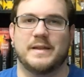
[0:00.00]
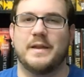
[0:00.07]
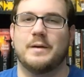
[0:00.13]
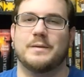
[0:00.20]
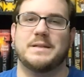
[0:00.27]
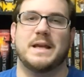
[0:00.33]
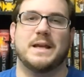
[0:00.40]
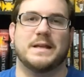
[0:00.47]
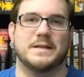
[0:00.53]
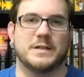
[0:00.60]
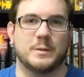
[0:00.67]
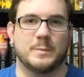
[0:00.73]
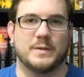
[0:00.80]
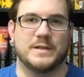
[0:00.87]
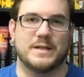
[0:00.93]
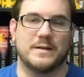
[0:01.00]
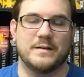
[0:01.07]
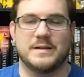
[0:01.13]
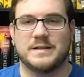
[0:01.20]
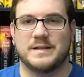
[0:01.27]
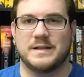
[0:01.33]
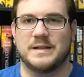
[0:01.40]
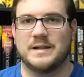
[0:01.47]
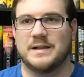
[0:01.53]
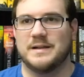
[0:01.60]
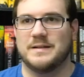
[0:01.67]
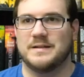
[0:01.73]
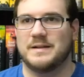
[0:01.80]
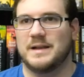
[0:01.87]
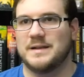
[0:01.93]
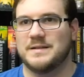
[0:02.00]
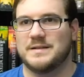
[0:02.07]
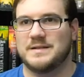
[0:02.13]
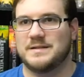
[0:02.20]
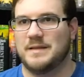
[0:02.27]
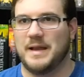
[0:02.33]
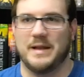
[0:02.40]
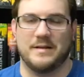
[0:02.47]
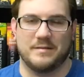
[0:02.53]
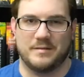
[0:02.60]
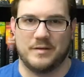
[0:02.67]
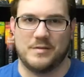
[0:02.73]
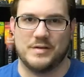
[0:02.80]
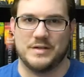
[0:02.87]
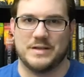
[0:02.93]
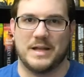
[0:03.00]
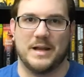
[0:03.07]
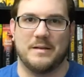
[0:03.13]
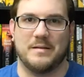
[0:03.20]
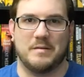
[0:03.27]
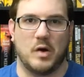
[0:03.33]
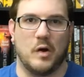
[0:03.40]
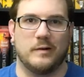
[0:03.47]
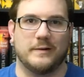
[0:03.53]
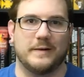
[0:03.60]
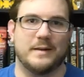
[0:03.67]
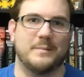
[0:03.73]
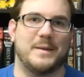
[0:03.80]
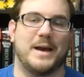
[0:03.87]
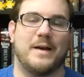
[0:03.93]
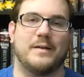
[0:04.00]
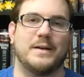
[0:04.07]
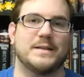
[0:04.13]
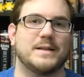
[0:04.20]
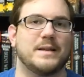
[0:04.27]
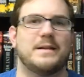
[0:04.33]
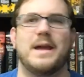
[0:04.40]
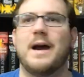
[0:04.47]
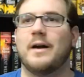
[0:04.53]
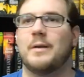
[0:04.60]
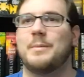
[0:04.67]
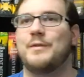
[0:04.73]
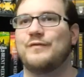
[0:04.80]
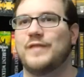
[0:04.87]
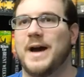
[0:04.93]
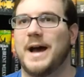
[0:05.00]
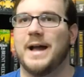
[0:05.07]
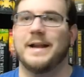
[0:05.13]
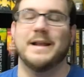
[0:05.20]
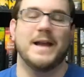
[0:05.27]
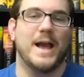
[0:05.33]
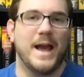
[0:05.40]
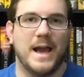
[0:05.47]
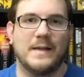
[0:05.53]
and they don't take it super seriously, and like are just like calling them out. And he's like, no, it'll be fine.